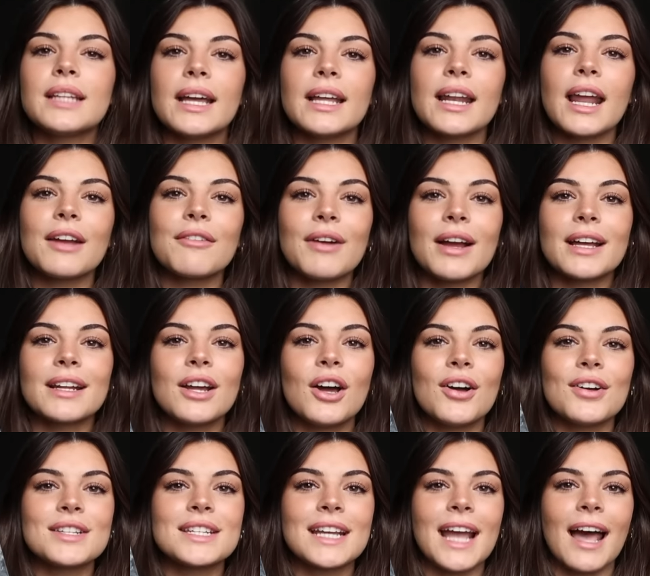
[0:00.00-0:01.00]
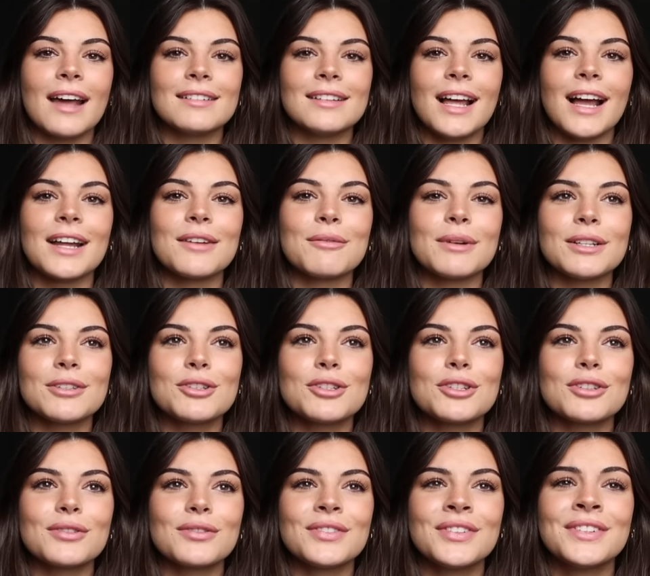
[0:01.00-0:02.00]
Then I read Haunting Adeline,
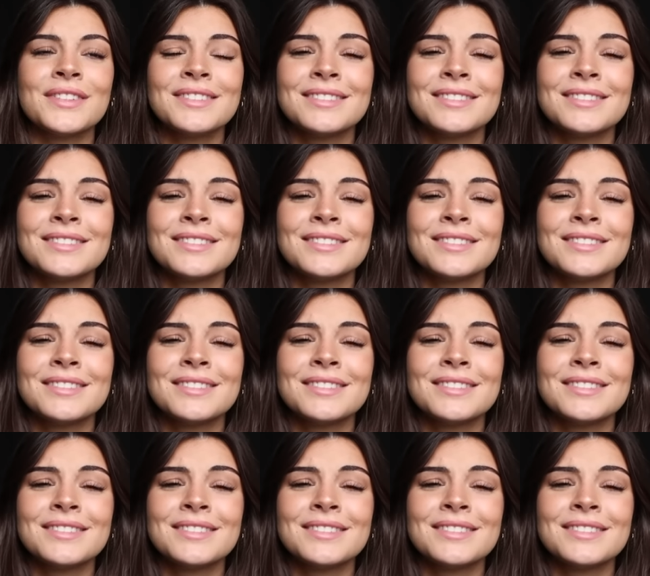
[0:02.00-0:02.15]
which